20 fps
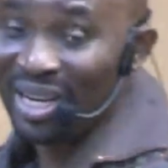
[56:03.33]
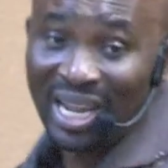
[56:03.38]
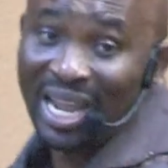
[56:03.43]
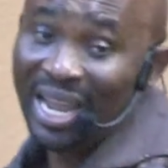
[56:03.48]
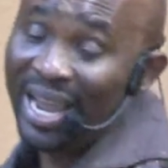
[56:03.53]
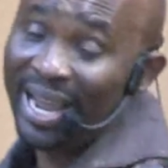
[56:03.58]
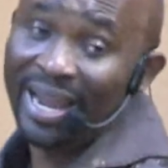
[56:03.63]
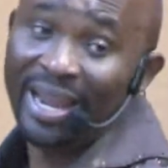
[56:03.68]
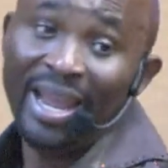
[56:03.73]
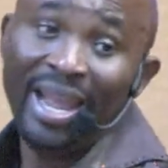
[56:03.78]

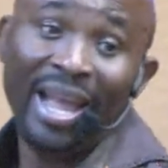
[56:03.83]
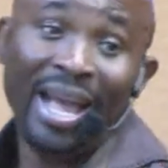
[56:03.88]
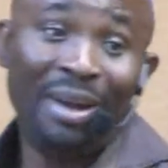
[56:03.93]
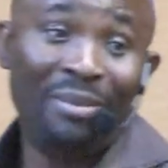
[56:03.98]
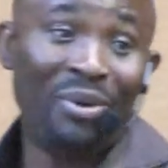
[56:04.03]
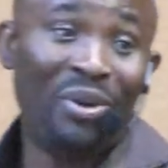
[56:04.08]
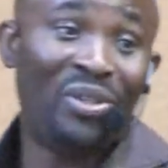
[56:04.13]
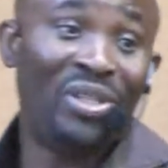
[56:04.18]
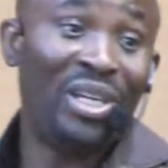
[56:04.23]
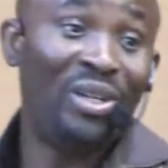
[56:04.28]
Hey, I'm
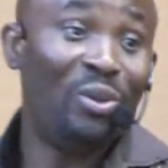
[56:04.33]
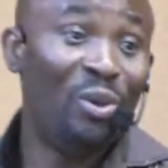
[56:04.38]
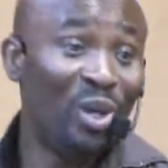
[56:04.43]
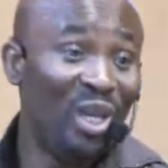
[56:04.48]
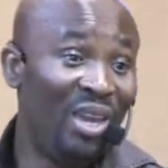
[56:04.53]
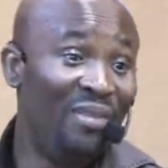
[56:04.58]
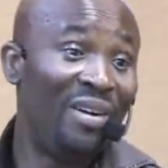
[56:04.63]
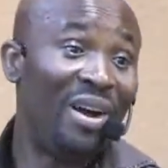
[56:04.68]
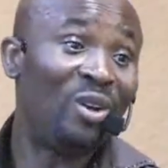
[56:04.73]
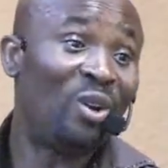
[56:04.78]
not saying don't
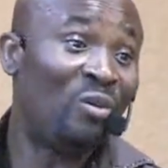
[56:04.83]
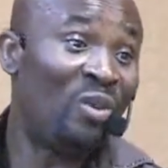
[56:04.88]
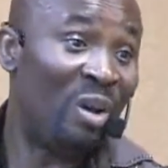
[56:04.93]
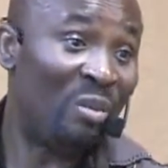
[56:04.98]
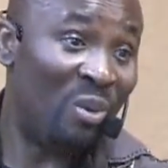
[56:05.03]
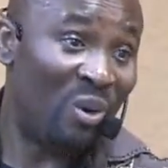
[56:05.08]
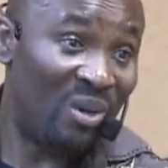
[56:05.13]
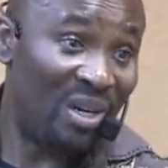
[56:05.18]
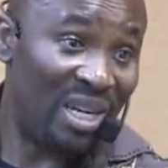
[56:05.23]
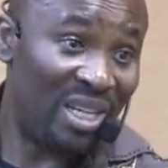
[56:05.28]
give out of your
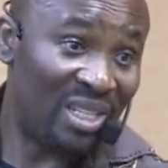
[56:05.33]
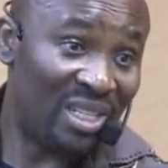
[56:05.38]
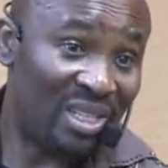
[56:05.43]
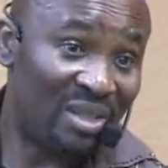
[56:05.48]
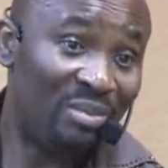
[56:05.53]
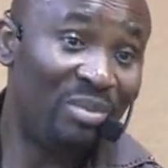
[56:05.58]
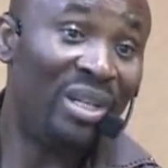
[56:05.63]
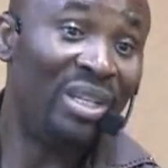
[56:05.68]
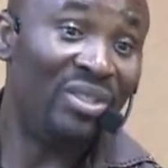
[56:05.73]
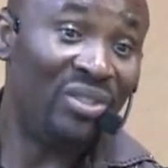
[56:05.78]
abundance.
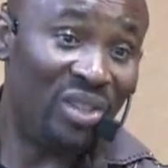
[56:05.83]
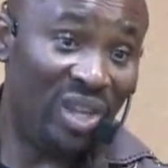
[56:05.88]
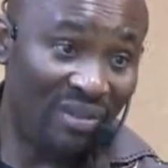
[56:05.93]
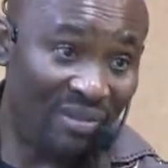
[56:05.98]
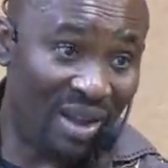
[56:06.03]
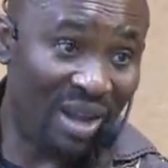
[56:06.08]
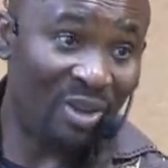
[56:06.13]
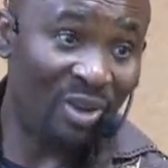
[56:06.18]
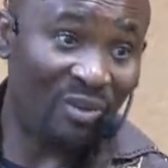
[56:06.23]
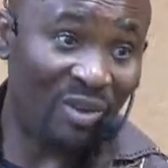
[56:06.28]
Please give
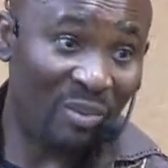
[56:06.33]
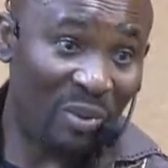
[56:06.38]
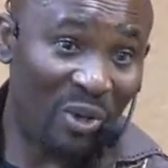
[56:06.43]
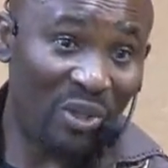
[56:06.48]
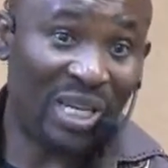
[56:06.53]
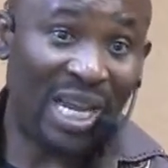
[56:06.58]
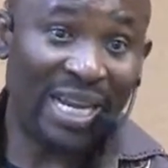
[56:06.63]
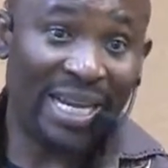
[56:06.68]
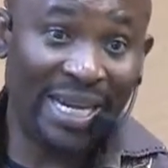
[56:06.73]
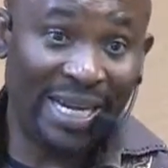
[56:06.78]
out of it because
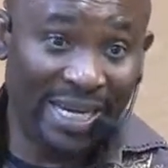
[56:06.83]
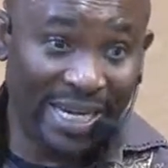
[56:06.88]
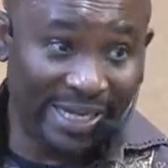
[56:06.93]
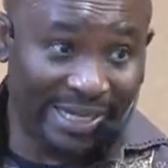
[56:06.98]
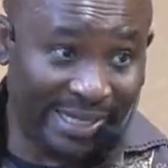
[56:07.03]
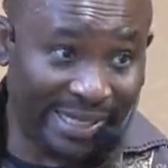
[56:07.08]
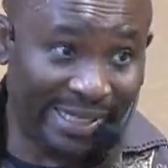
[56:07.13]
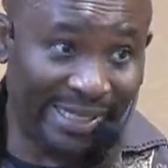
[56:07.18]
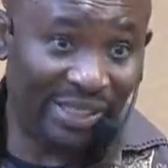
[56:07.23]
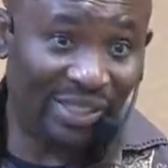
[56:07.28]
I need
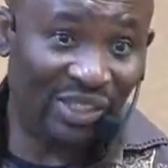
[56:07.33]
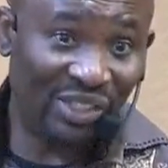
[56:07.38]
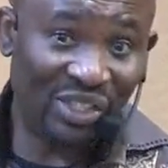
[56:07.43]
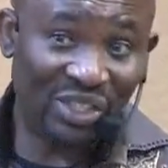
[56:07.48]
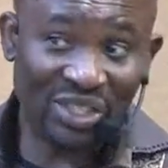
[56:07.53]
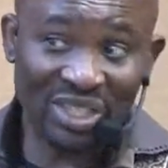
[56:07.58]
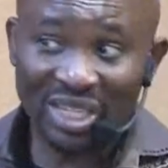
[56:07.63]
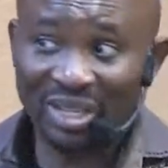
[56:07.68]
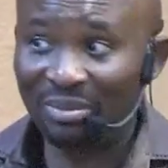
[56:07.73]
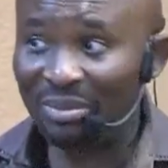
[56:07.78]
it in
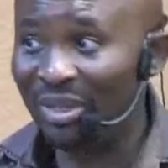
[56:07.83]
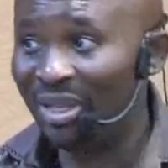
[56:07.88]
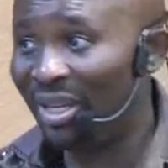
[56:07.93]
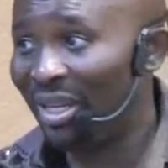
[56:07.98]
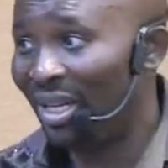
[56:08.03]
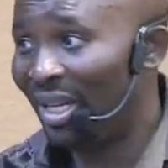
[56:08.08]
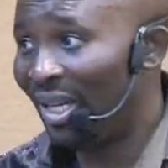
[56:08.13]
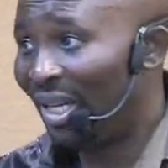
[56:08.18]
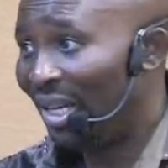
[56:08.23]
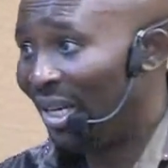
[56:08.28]
Jesus' name.
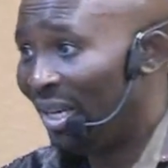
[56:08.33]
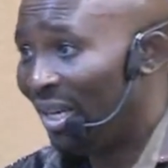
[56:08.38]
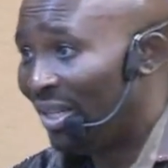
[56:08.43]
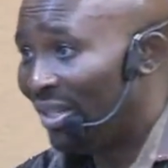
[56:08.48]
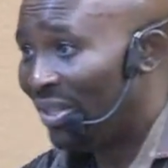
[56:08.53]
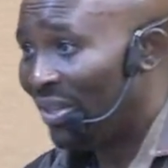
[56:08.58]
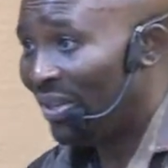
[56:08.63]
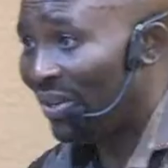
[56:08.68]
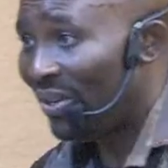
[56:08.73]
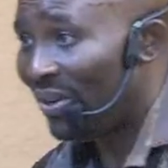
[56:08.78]

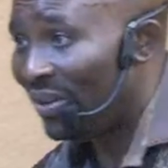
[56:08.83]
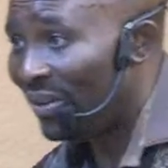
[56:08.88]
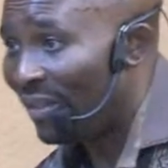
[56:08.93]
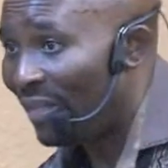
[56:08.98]
So,